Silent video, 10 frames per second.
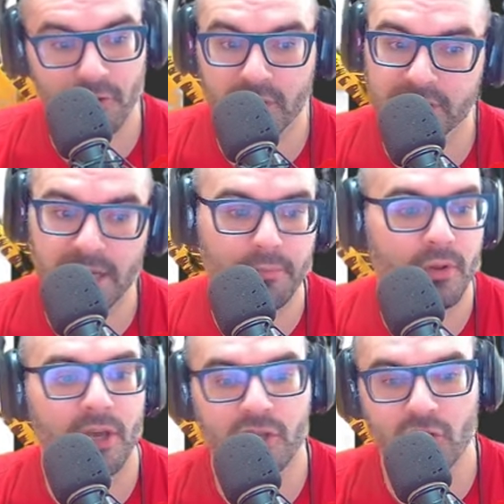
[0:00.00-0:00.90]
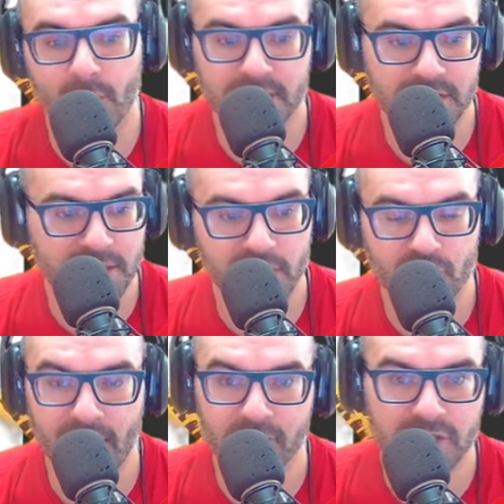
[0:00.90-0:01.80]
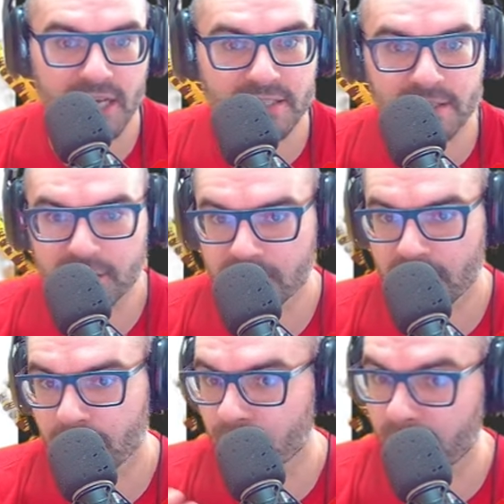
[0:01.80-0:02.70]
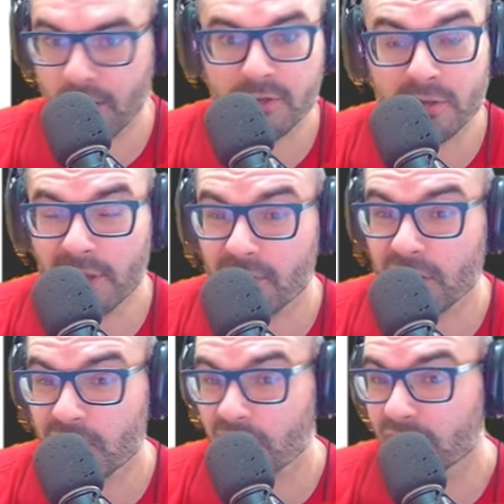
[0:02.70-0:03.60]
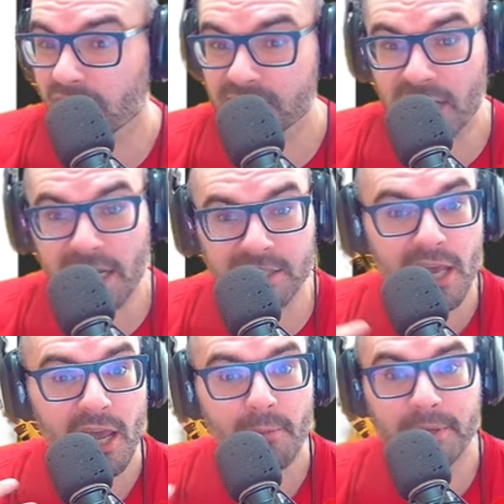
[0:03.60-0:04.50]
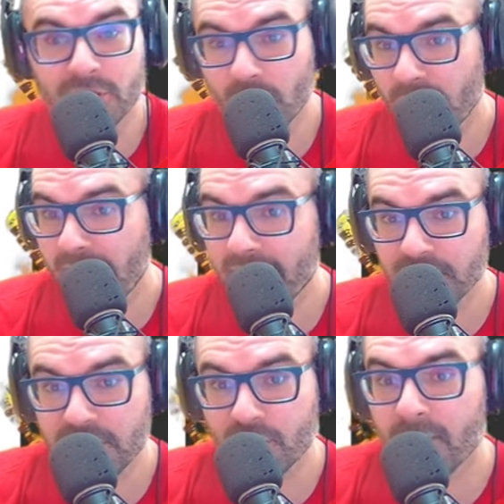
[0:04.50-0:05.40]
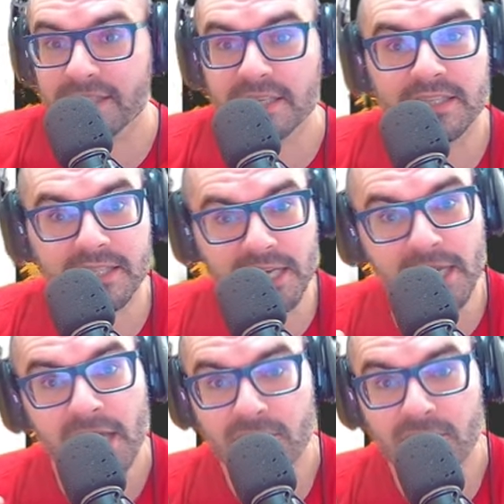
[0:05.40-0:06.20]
for example, a US state driver's license. If your parents are living in the United States but don't have legal residency,